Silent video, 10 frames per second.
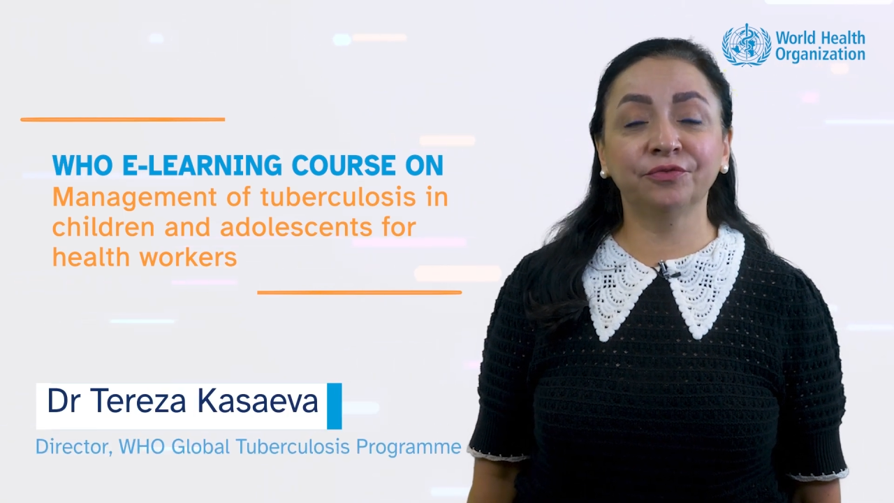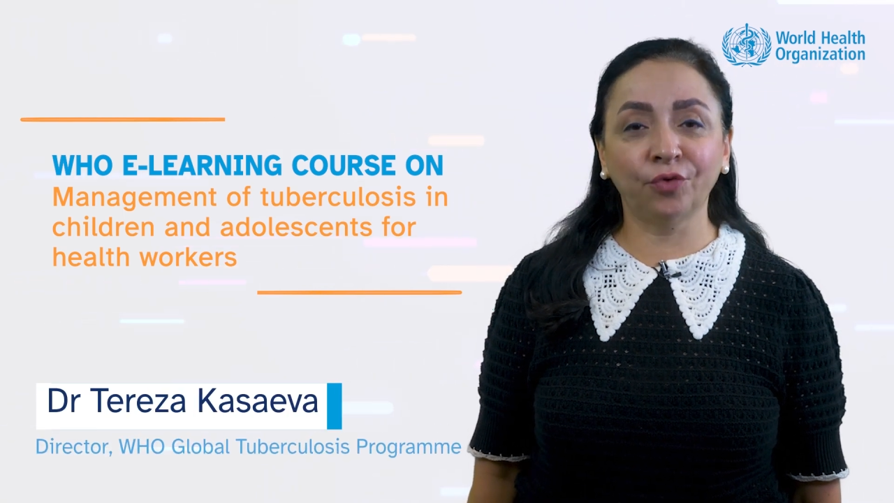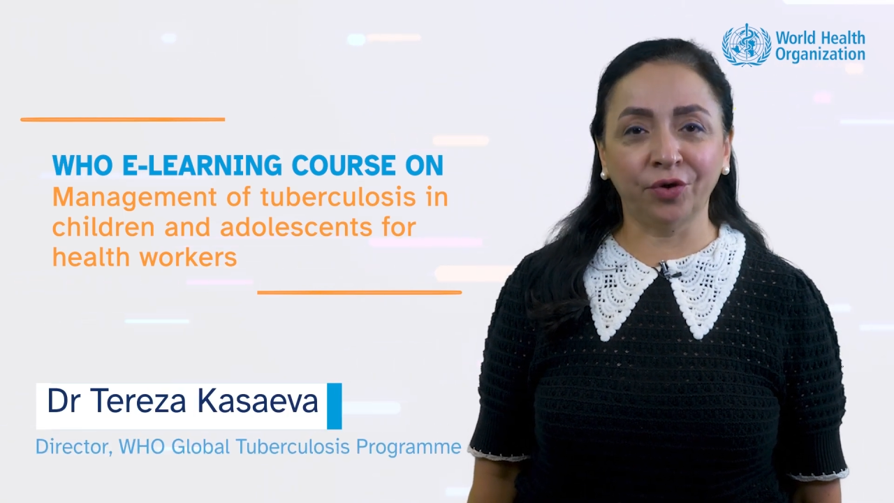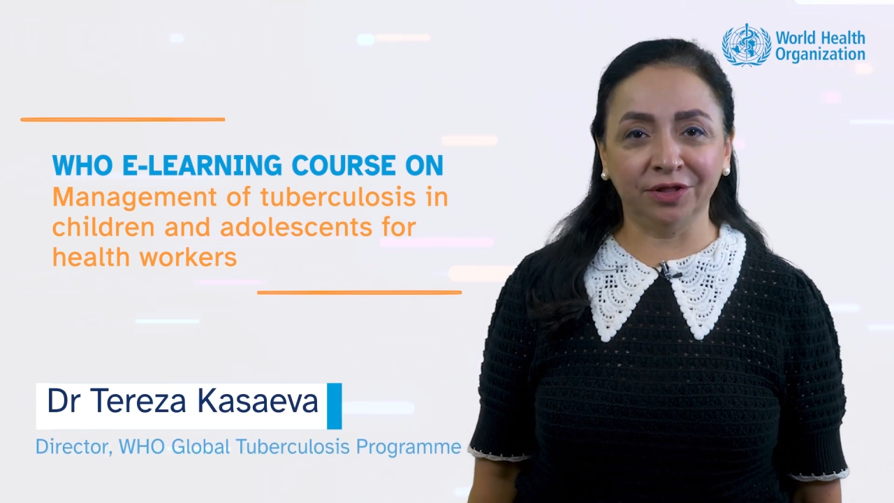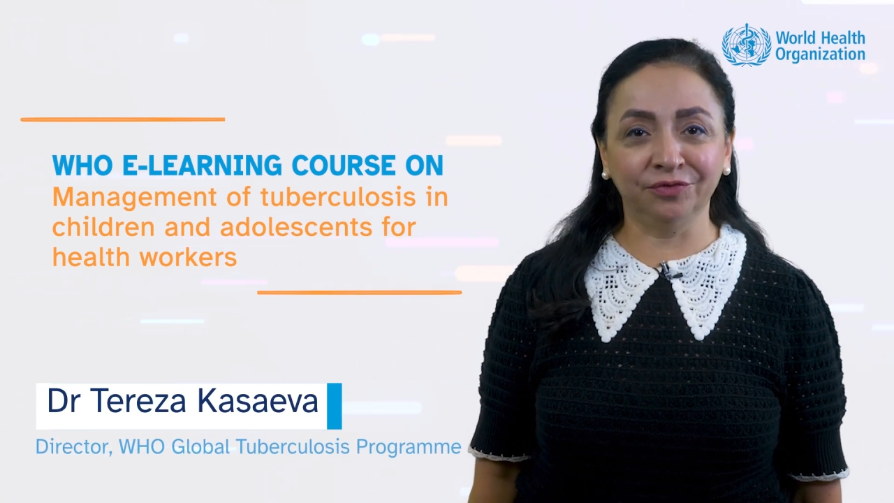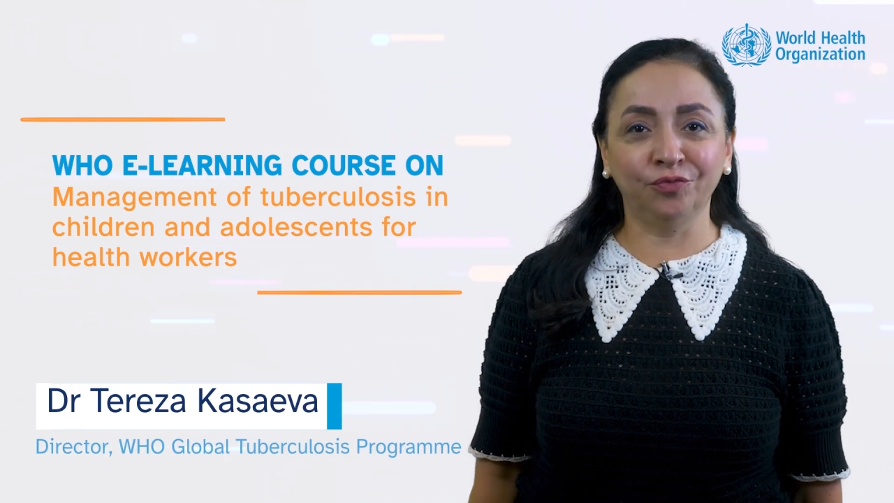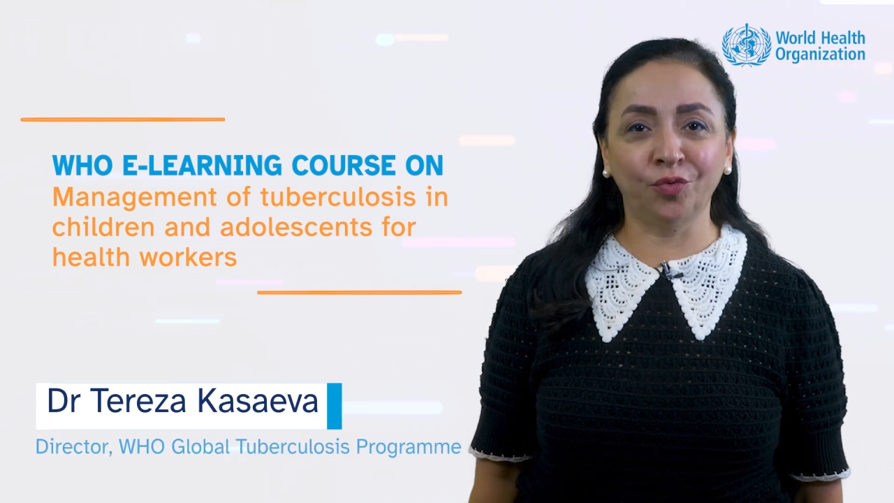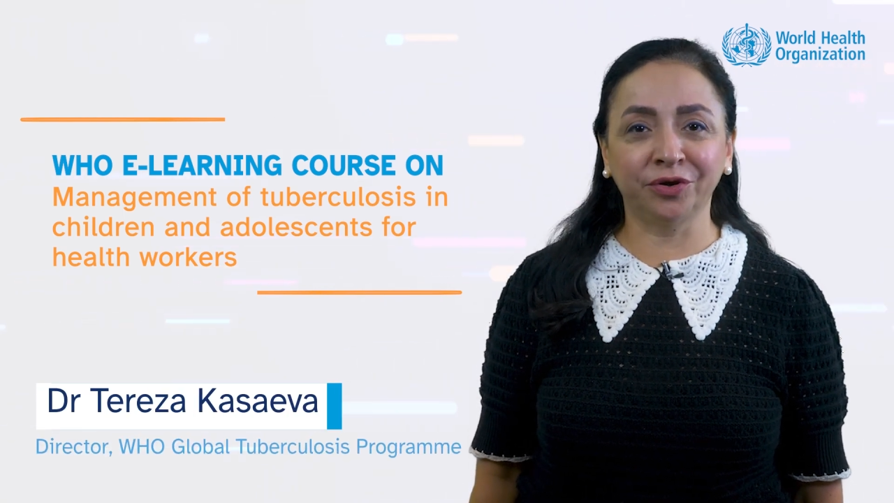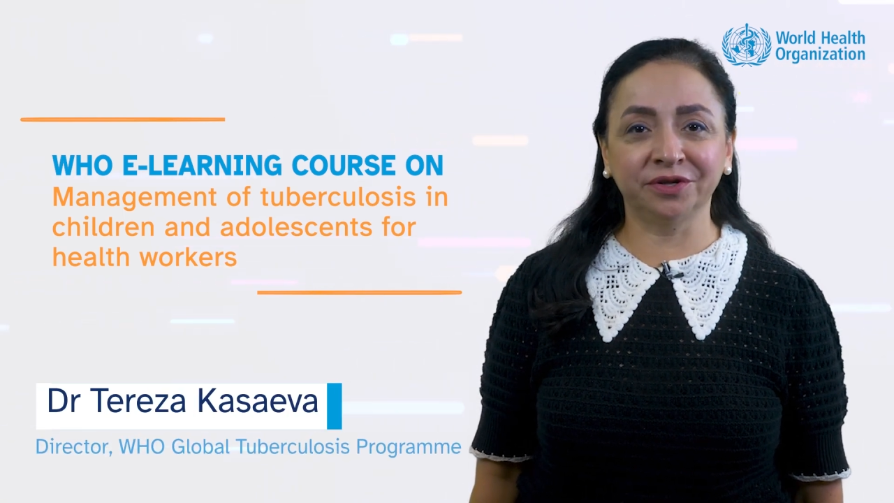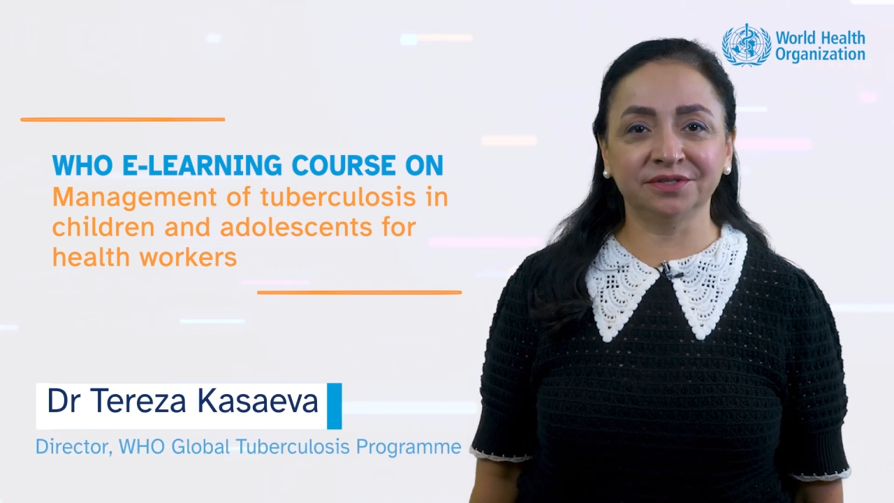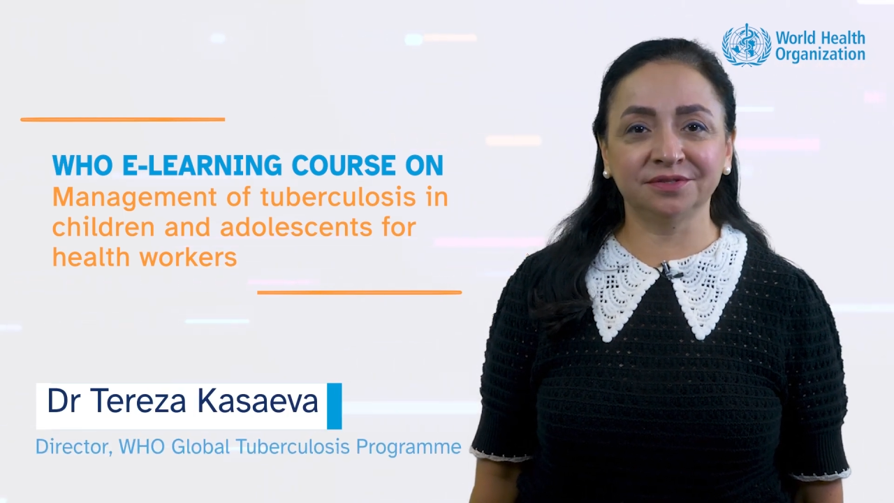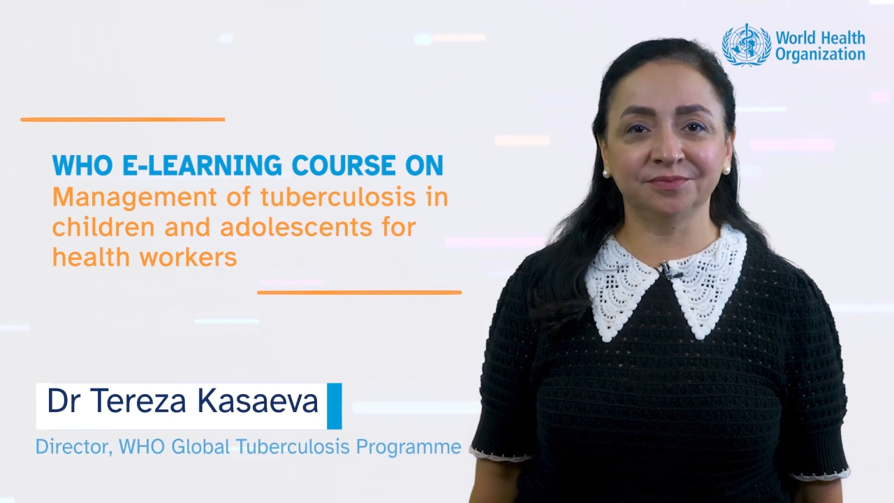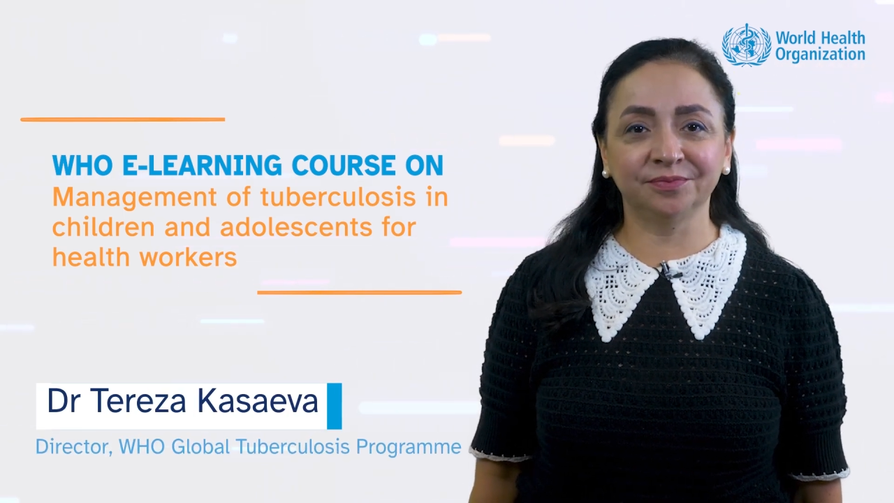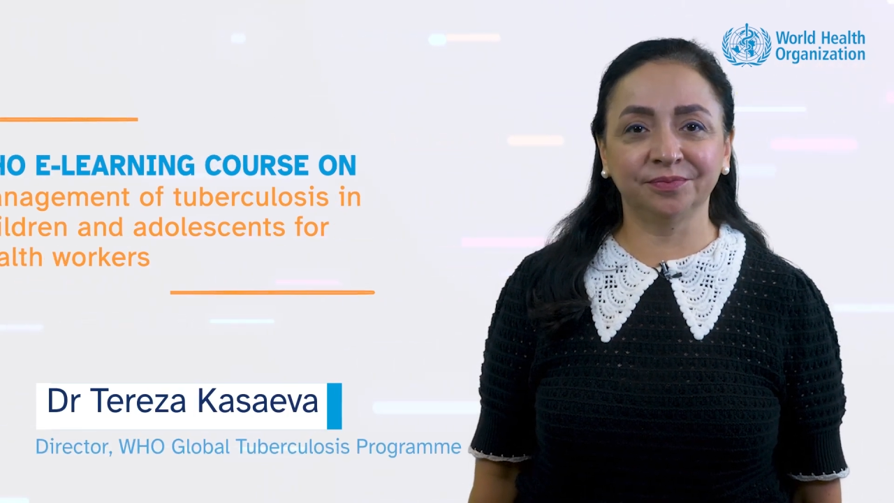for health workers.